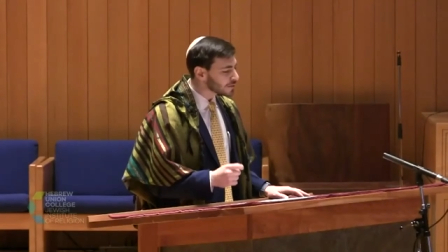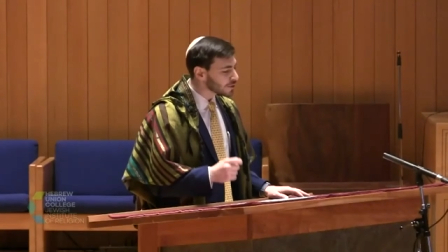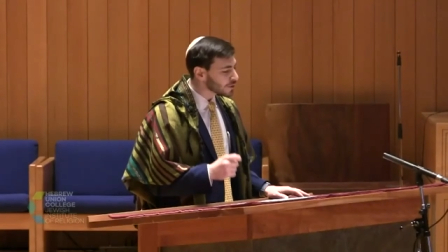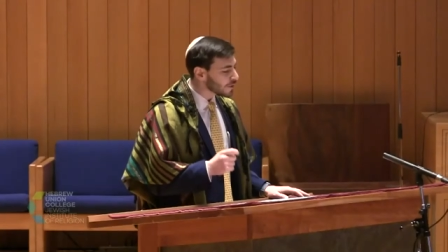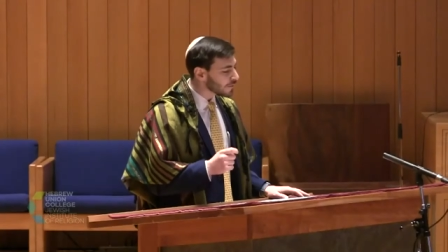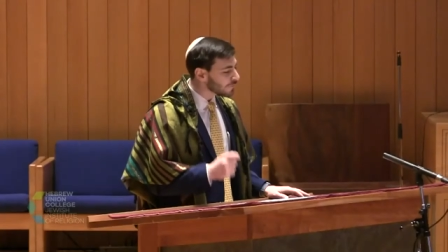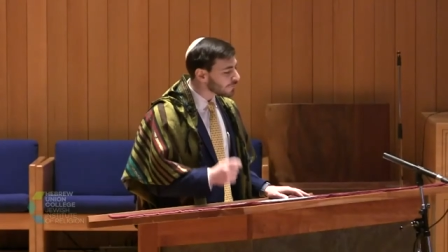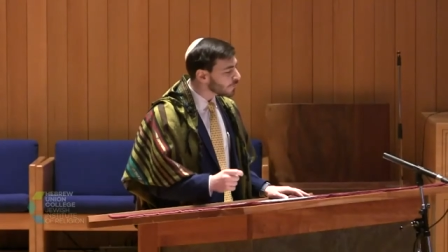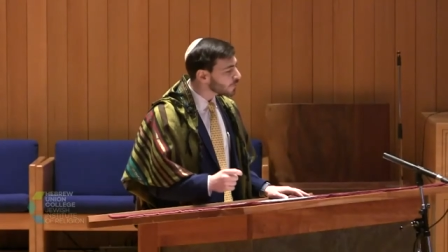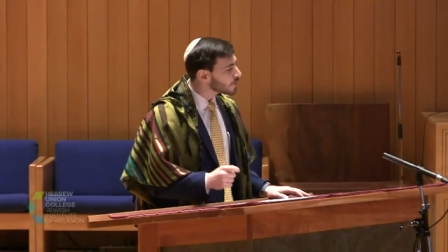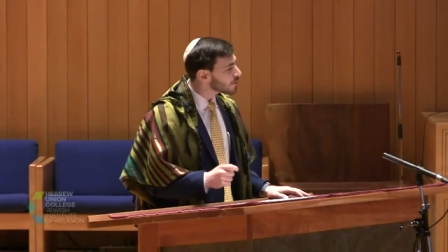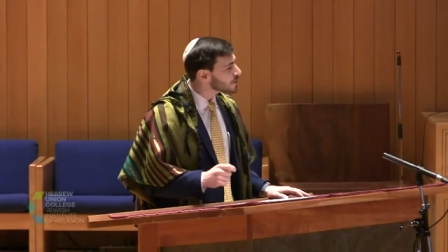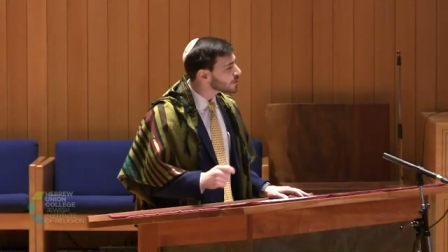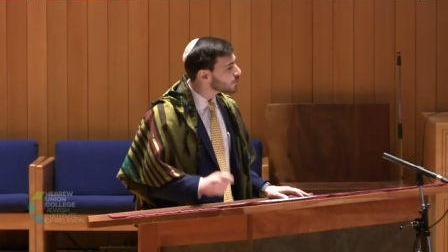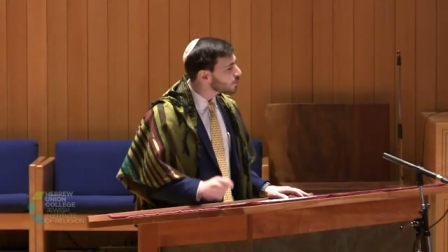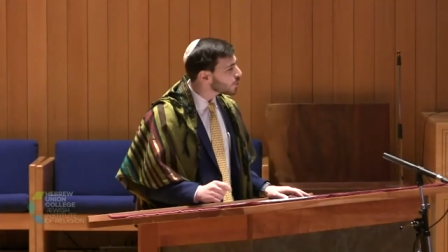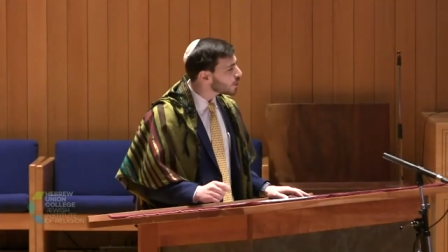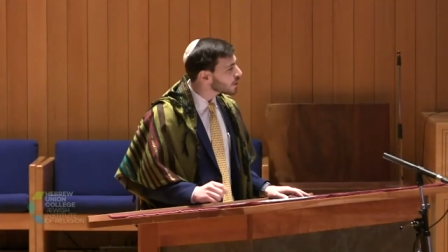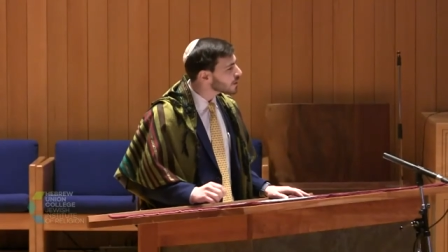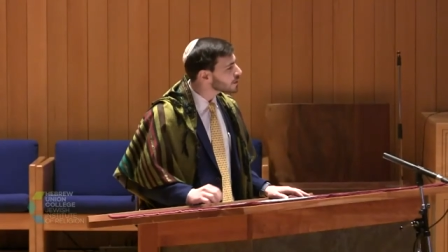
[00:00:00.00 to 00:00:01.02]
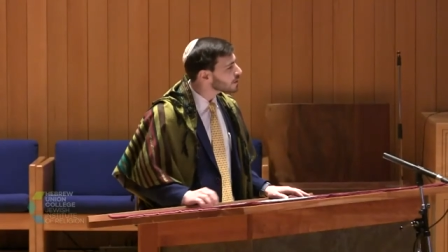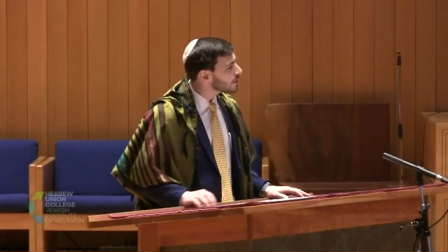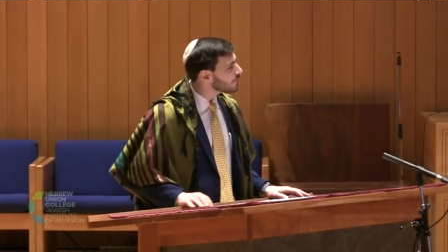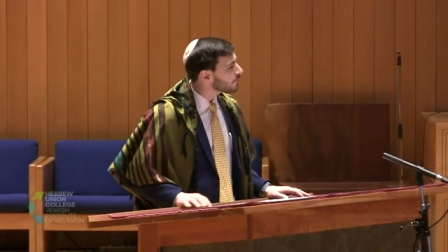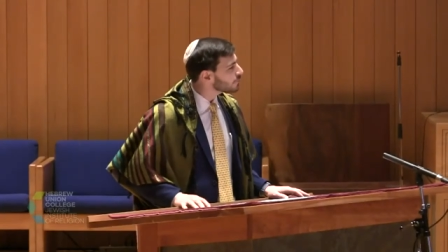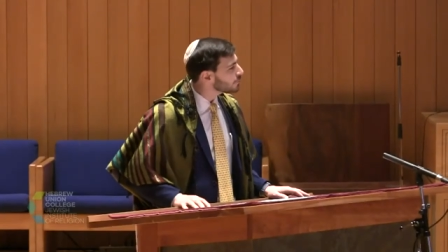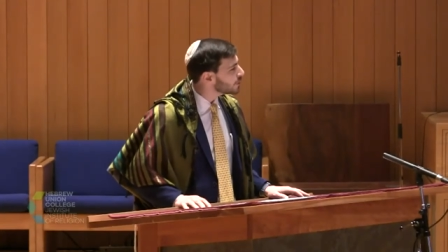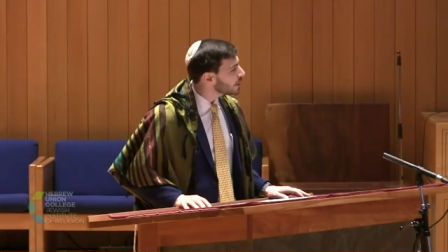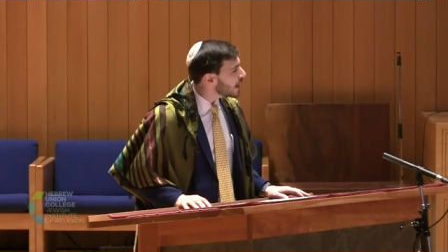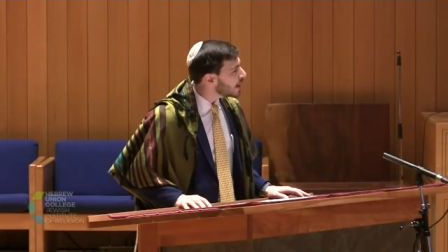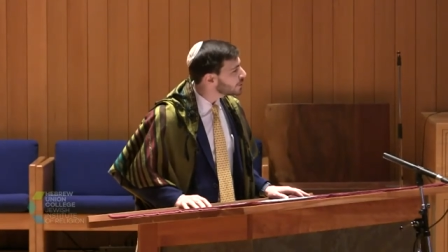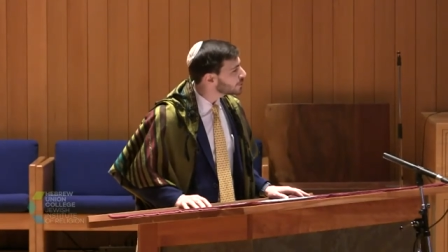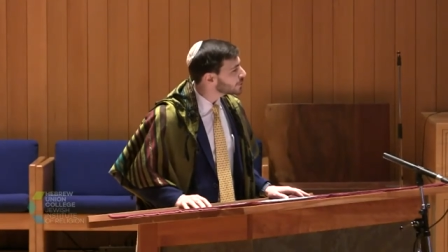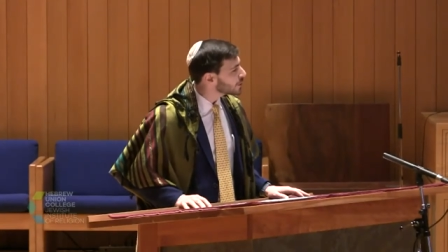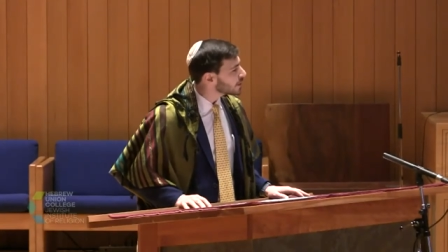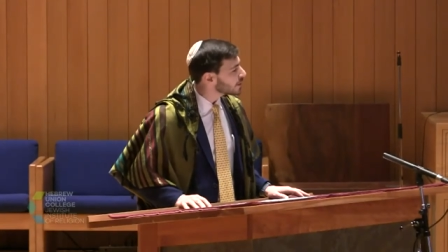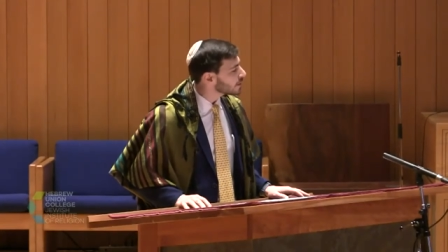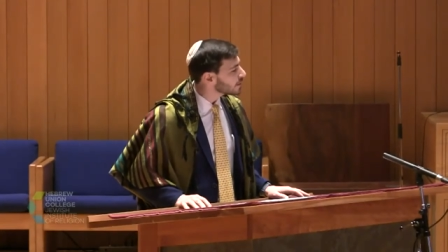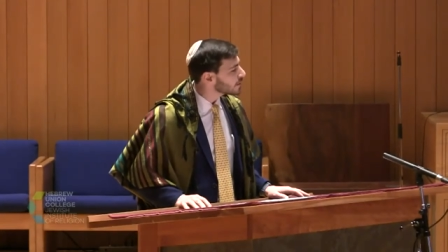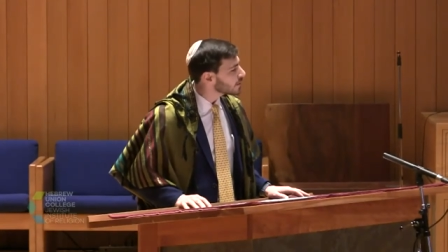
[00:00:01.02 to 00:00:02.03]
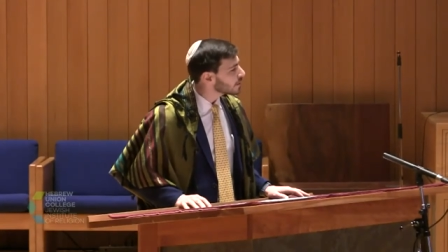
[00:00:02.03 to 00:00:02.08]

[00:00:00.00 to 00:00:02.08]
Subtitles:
to the first works of creation,